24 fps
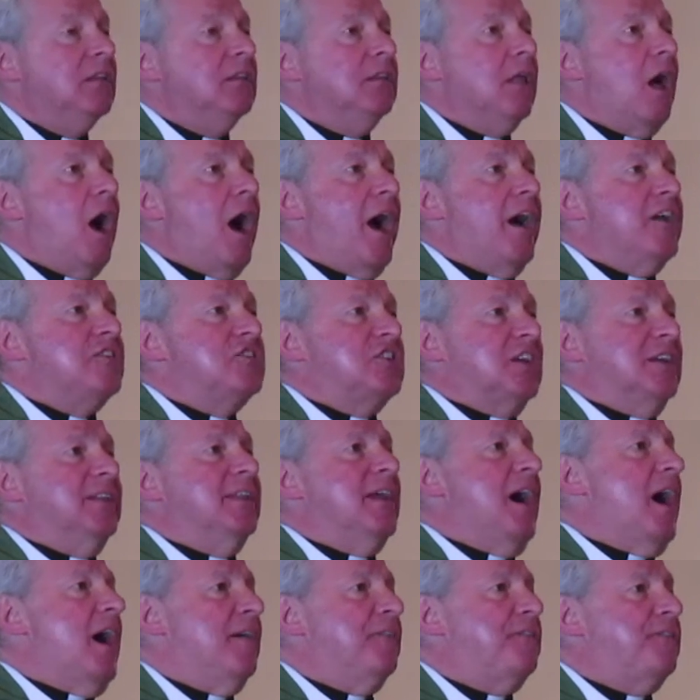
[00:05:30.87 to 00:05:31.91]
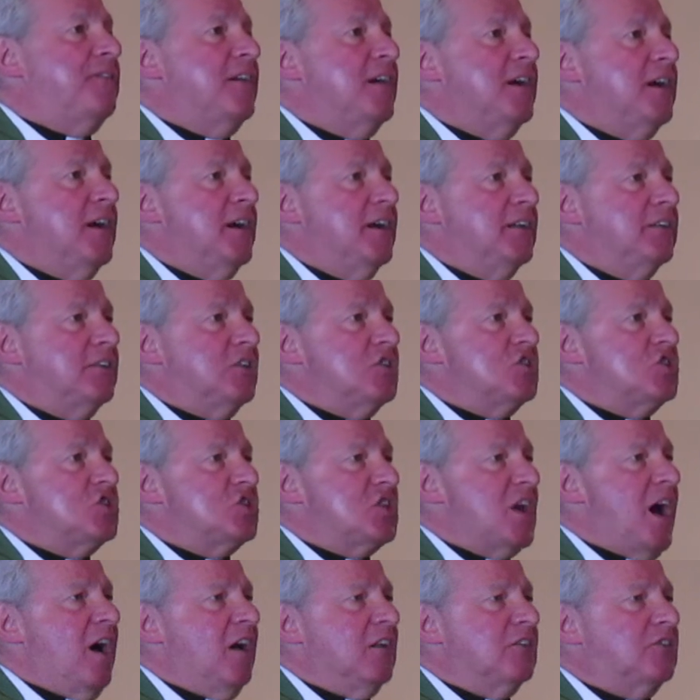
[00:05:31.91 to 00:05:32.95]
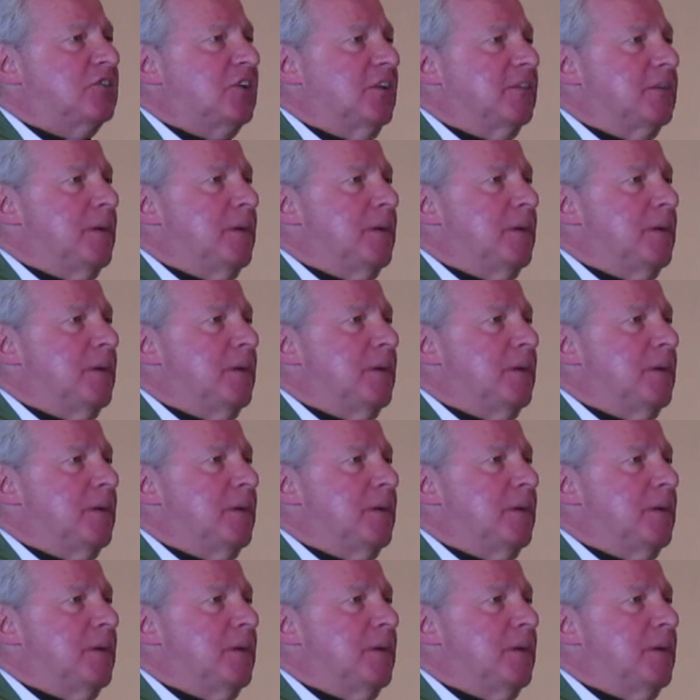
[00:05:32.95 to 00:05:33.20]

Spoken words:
large enough to shelter